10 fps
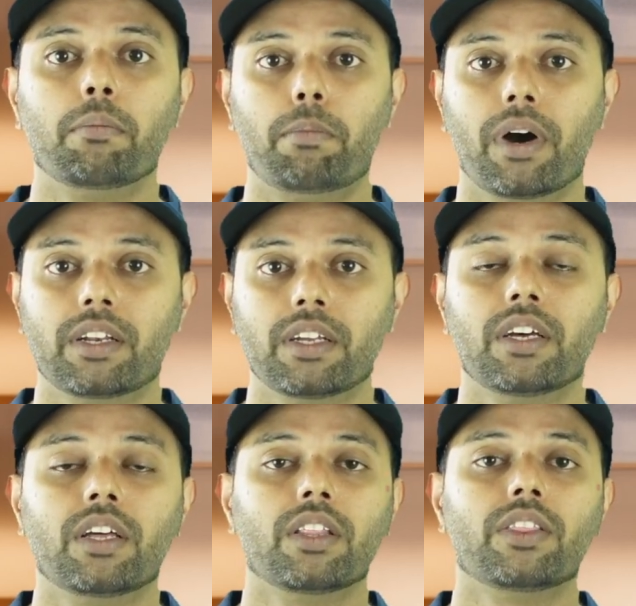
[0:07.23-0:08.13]
but
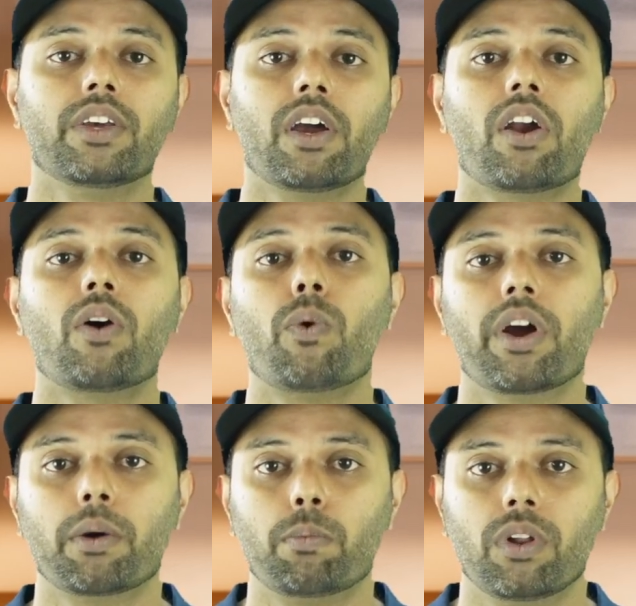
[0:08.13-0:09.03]
they are
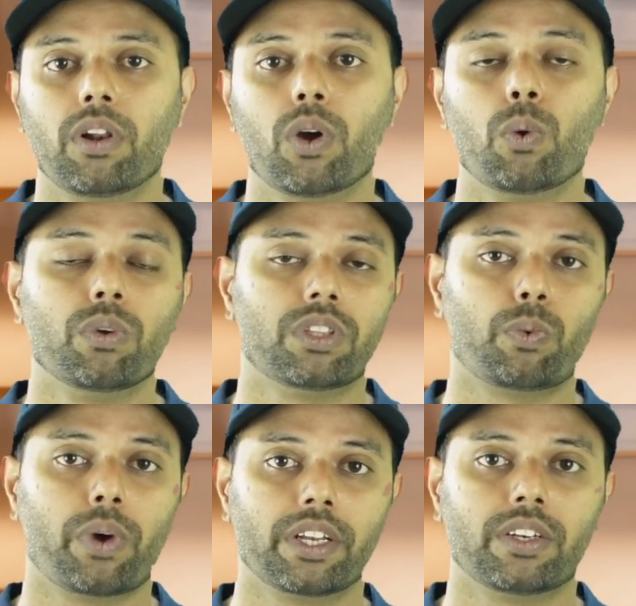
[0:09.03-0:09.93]
avoidable with the
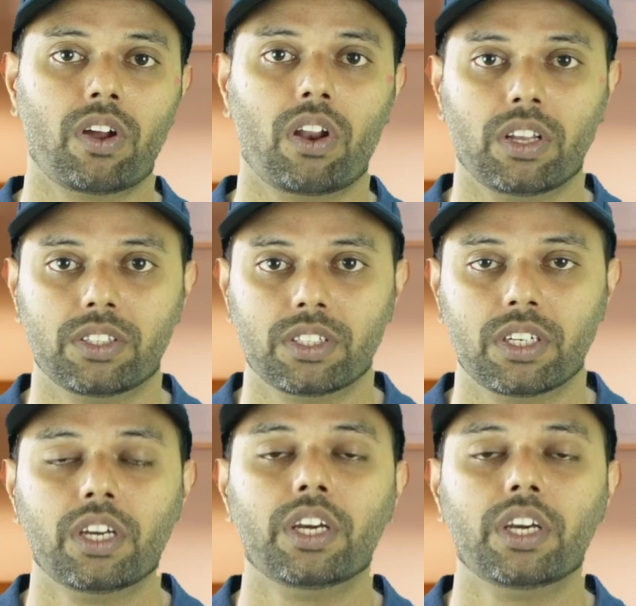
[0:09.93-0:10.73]
right knowledge.